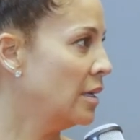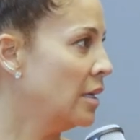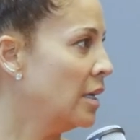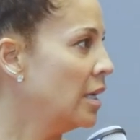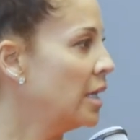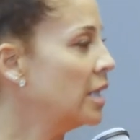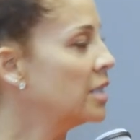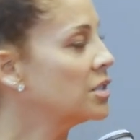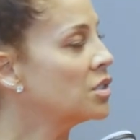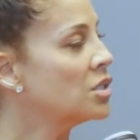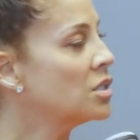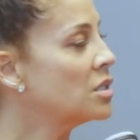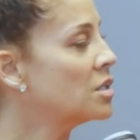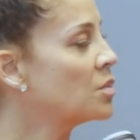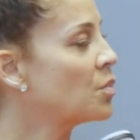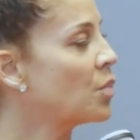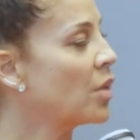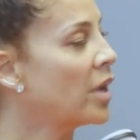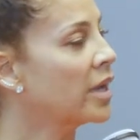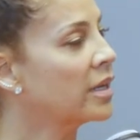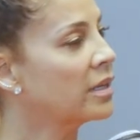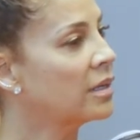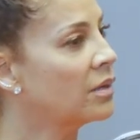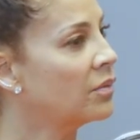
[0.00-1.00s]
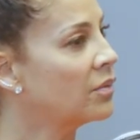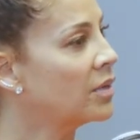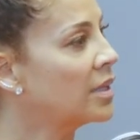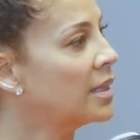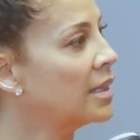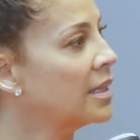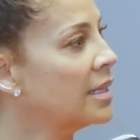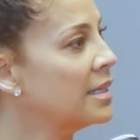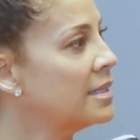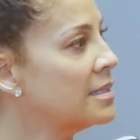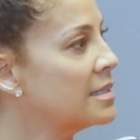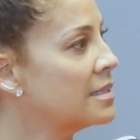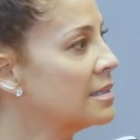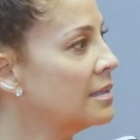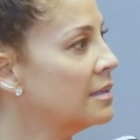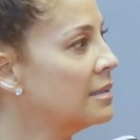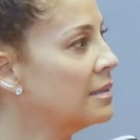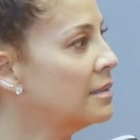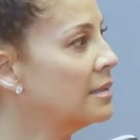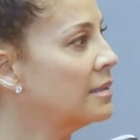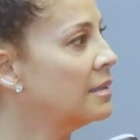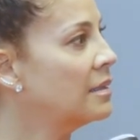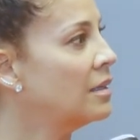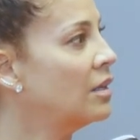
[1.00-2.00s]
mm. as she's pregnant with
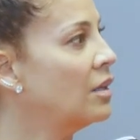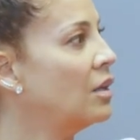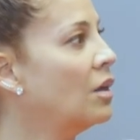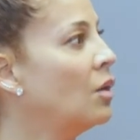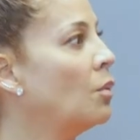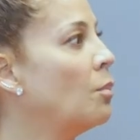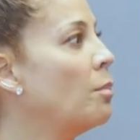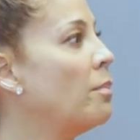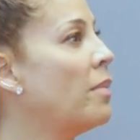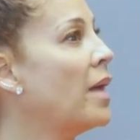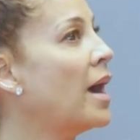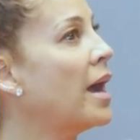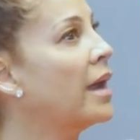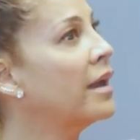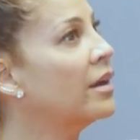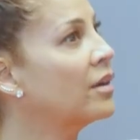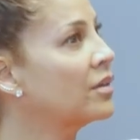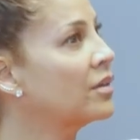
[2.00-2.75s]
Lisa, you mm. know, by